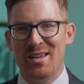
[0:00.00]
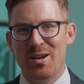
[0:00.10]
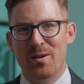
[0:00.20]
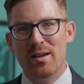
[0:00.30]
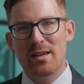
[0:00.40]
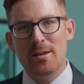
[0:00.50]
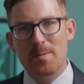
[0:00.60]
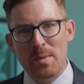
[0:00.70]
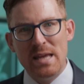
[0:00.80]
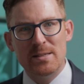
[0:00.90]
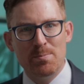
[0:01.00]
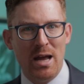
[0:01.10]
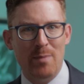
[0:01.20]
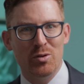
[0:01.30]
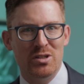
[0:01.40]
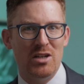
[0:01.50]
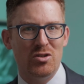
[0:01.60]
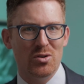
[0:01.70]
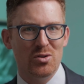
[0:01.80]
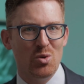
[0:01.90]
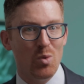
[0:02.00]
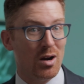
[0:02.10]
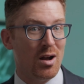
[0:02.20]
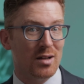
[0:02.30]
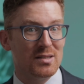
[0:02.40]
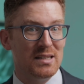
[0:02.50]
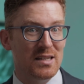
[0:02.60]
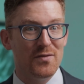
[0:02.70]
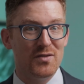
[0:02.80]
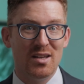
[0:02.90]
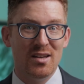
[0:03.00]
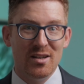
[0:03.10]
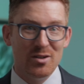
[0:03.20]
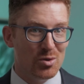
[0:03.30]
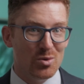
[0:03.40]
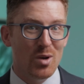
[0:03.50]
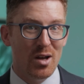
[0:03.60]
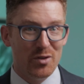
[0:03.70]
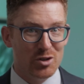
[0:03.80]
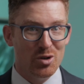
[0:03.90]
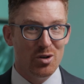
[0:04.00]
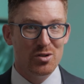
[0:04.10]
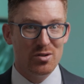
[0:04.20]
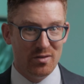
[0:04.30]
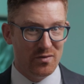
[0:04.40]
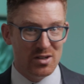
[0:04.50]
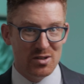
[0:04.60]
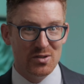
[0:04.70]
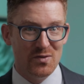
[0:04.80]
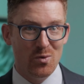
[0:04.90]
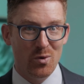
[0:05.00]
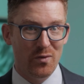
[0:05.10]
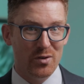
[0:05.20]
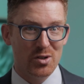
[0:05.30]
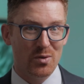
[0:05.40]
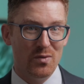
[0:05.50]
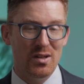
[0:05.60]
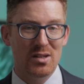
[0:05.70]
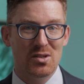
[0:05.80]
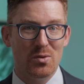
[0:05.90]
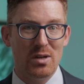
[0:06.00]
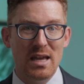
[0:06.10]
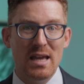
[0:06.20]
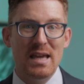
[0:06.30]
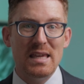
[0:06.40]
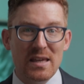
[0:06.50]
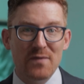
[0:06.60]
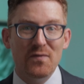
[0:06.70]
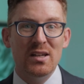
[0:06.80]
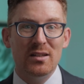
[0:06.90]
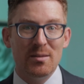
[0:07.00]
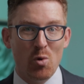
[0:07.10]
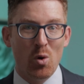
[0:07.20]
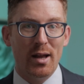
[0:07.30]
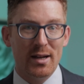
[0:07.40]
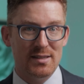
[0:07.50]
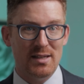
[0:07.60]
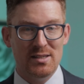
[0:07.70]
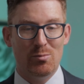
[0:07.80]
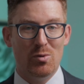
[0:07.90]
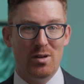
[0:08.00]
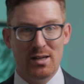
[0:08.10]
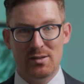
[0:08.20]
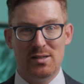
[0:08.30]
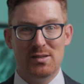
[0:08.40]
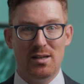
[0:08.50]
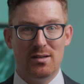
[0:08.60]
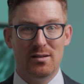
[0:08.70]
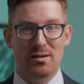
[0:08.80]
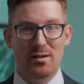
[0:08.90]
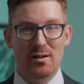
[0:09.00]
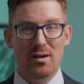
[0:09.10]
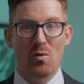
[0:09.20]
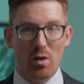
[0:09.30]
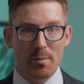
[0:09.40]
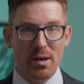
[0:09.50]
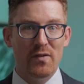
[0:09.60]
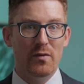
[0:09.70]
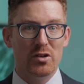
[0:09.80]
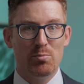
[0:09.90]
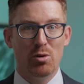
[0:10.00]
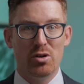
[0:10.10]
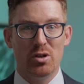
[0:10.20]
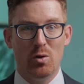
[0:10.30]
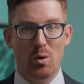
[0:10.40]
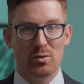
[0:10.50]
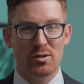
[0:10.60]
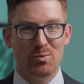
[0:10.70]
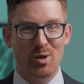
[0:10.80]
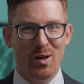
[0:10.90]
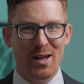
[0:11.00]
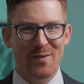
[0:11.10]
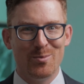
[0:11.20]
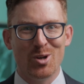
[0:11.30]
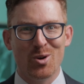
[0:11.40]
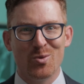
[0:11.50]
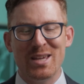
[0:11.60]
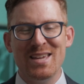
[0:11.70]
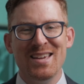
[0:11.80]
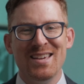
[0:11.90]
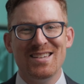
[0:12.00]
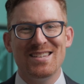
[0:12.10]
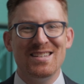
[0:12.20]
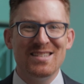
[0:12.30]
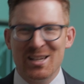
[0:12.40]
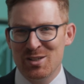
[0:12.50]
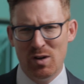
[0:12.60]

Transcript: here. It makes Bible teachers, who are God's gift to the church, Ephesians 4, 1 Corinthians 3, infinitely more accessible, as I said. One of my favorite Spurgeon quotes, we all have them, don't we, is as